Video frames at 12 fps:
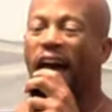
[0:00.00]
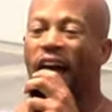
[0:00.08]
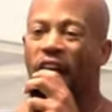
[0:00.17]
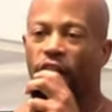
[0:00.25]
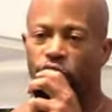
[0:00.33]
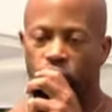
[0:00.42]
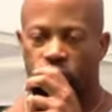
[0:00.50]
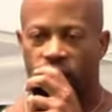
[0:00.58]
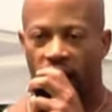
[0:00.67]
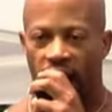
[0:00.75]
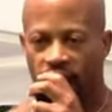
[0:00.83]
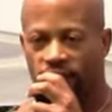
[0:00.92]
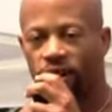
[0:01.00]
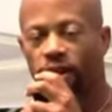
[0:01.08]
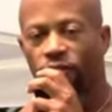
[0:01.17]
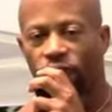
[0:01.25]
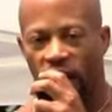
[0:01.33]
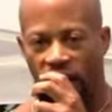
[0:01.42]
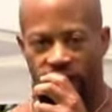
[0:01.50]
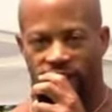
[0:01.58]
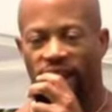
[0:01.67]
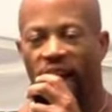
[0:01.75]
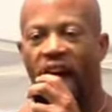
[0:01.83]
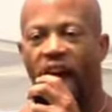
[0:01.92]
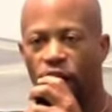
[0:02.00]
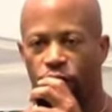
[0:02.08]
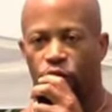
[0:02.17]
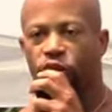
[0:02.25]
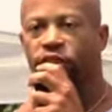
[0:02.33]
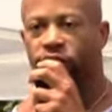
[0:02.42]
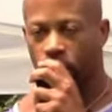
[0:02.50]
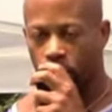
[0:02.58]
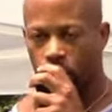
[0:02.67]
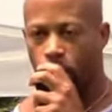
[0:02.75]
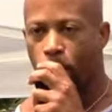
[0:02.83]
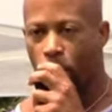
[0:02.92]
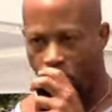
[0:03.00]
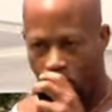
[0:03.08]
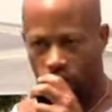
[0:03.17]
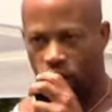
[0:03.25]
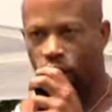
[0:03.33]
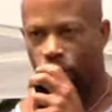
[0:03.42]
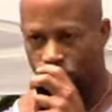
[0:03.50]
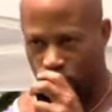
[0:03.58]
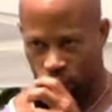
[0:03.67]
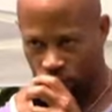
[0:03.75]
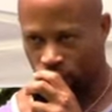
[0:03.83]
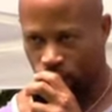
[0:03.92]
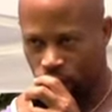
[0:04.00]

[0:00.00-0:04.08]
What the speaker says: Exercise affects every single part of you.